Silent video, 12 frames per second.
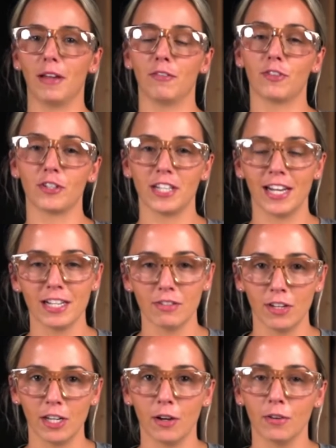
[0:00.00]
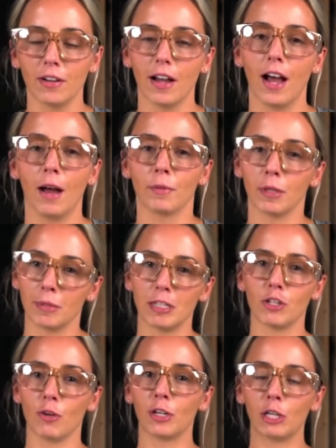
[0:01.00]
And for today's video, I'm going to be
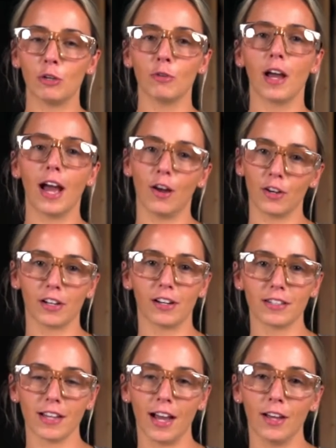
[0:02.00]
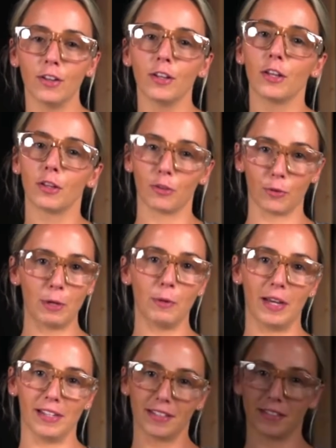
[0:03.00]
showing you how to cut tile 3
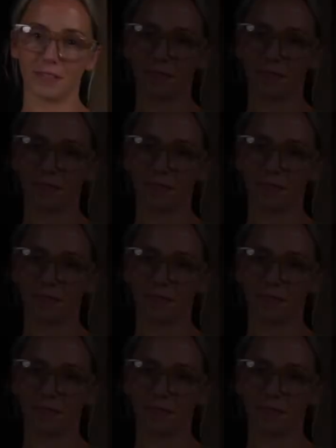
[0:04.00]
ways.